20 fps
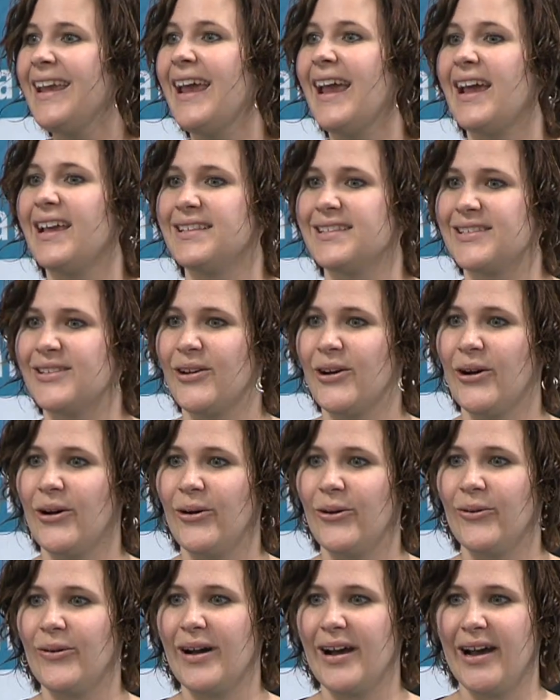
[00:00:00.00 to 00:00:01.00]
and
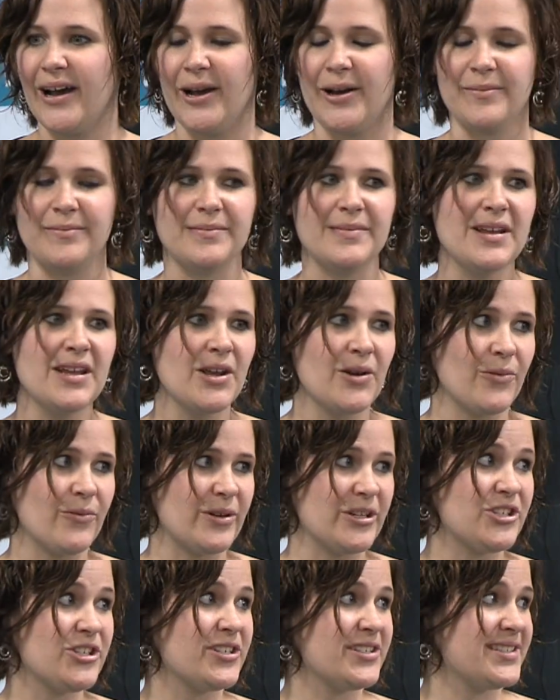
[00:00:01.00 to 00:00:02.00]
so
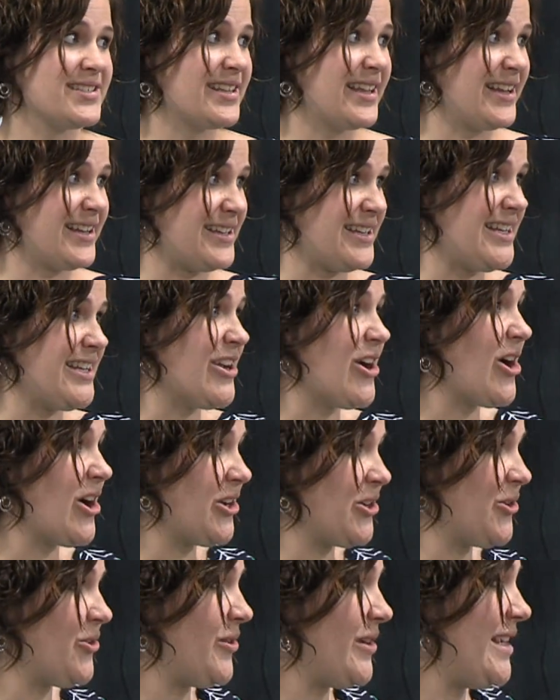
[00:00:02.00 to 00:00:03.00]
which is like
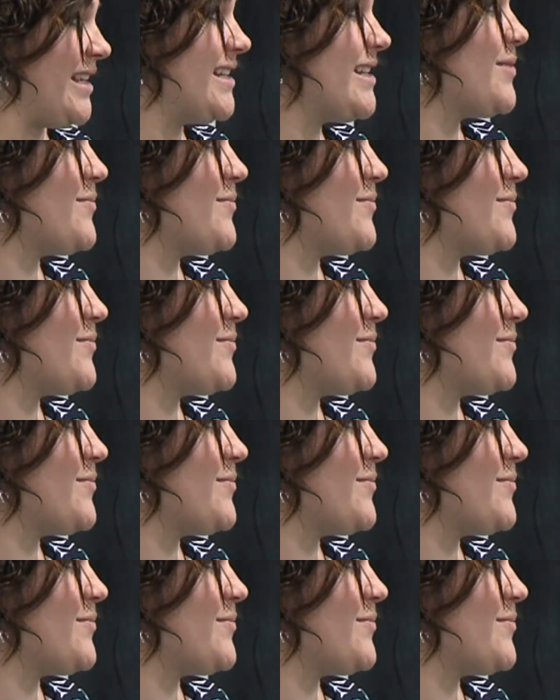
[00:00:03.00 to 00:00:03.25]
neon green,